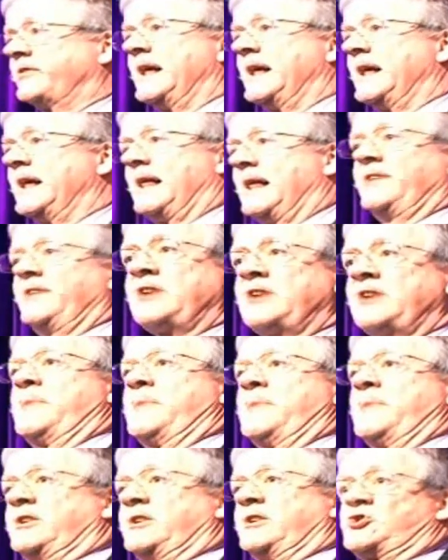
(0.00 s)
it's actually made
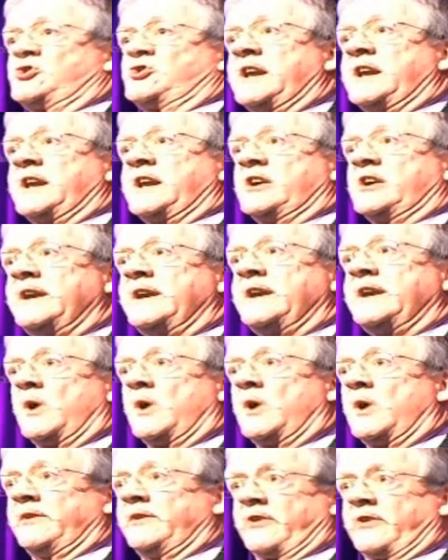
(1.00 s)
in China anyway.
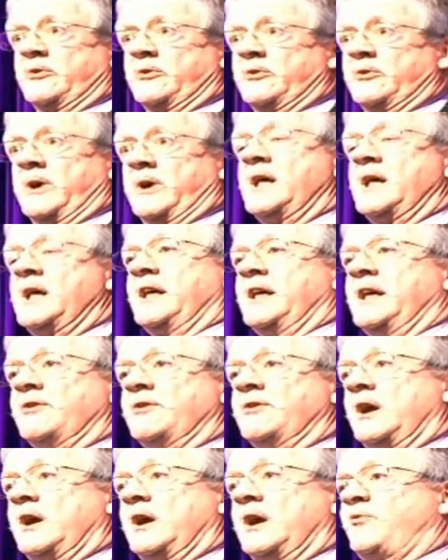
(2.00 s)
So, uh, you know,
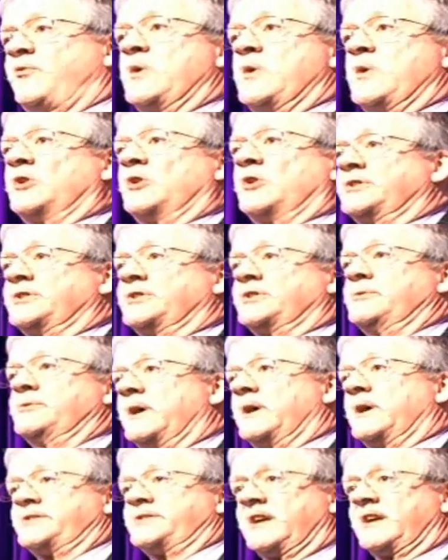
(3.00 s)
if we want to, uh, to
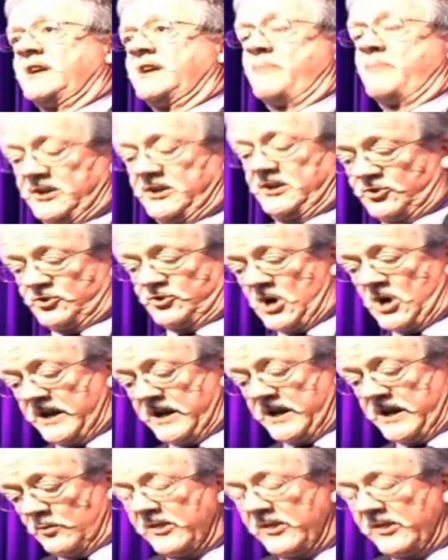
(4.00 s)
give money to China, well,
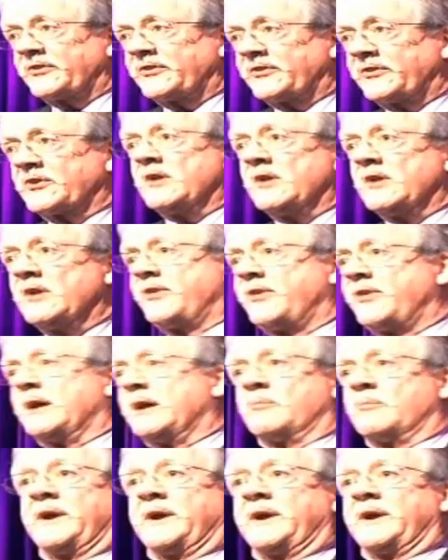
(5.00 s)
that's a great thing, but we're
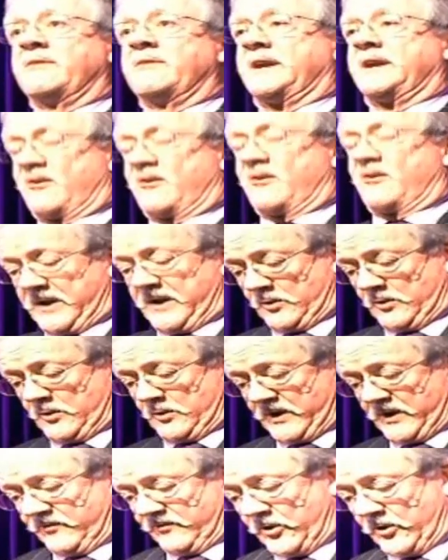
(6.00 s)
giving enough money away in
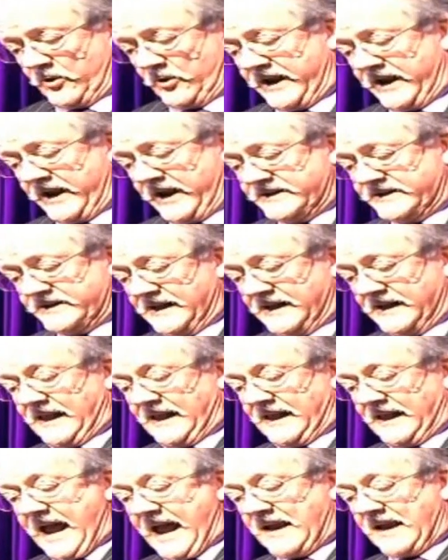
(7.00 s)
foreign aid
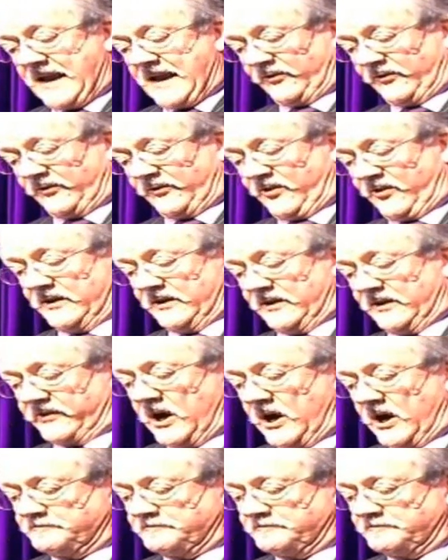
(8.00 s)
as things are.